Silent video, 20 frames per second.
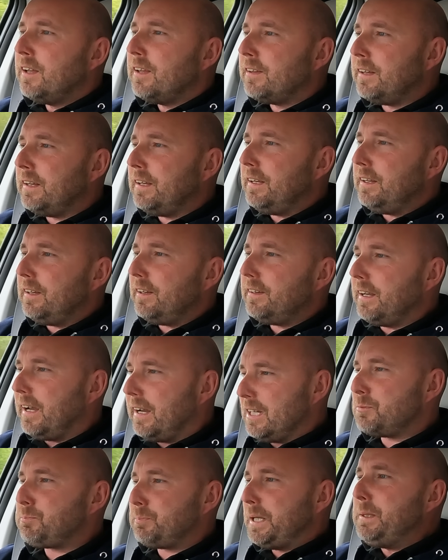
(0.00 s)

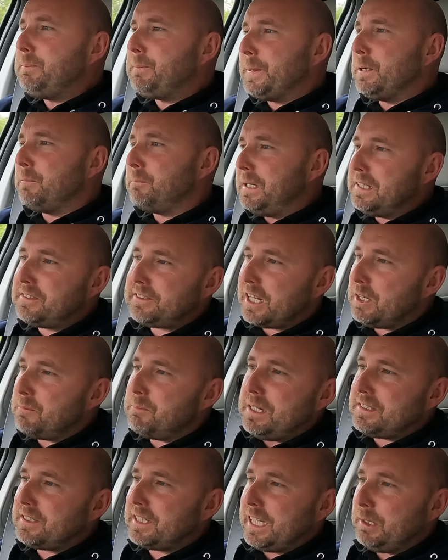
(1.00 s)
It's beeping at me, telling
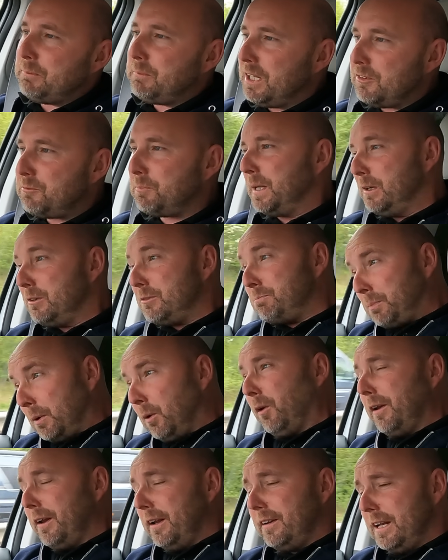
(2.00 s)
me to keep left, but it's
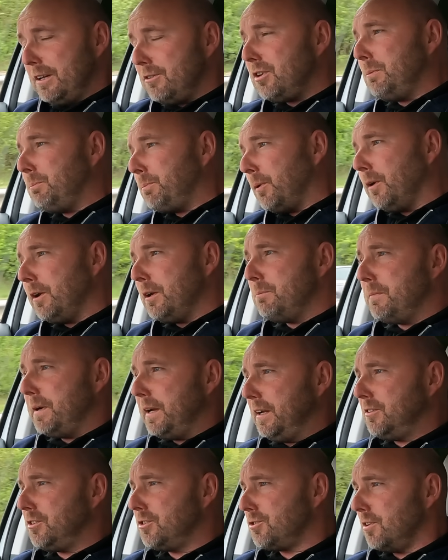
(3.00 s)
literally pulling
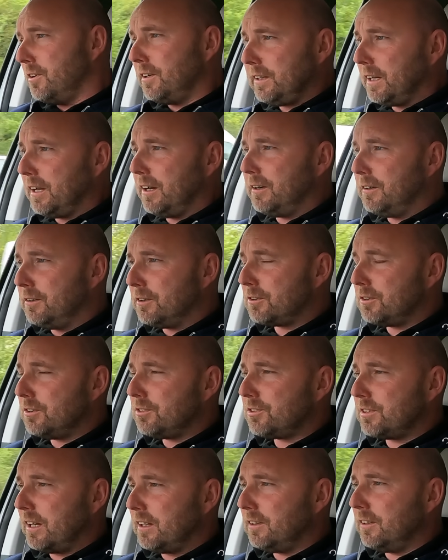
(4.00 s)
me to try and go
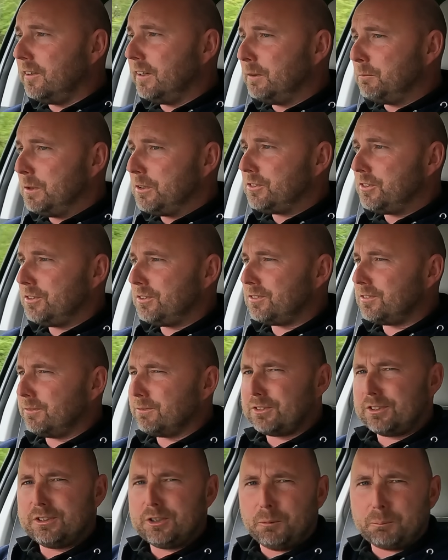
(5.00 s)
across that line, which is
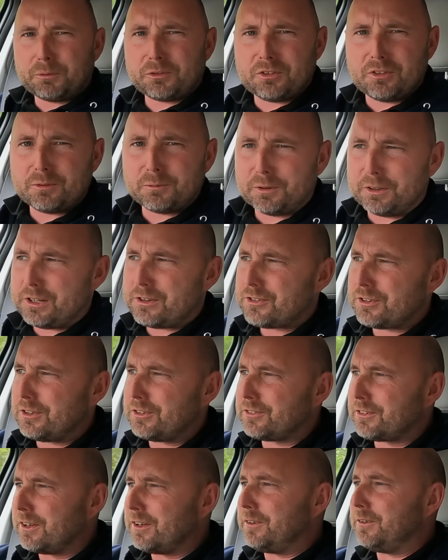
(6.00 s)
obviously the opposite of what it
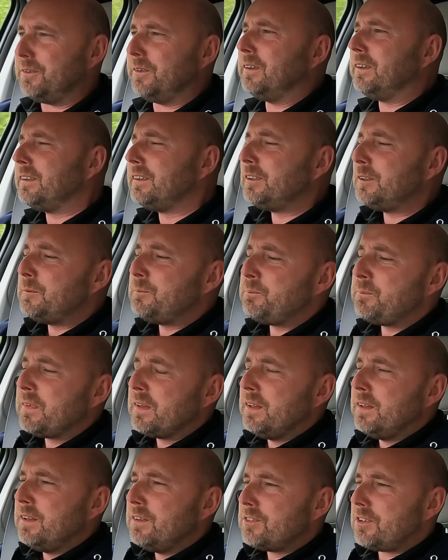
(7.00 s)
should do.
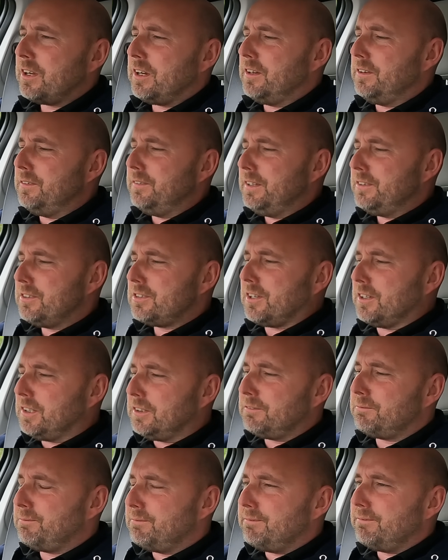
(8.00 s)
So it just kind
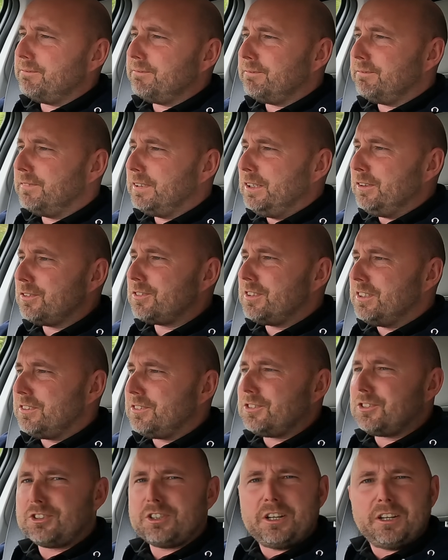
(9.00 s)
of lost
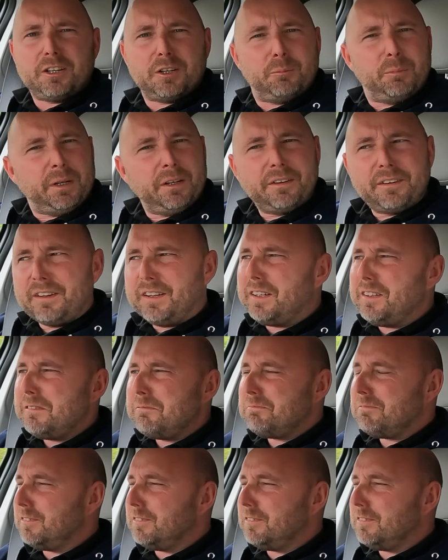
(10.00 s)
its shit a bit there.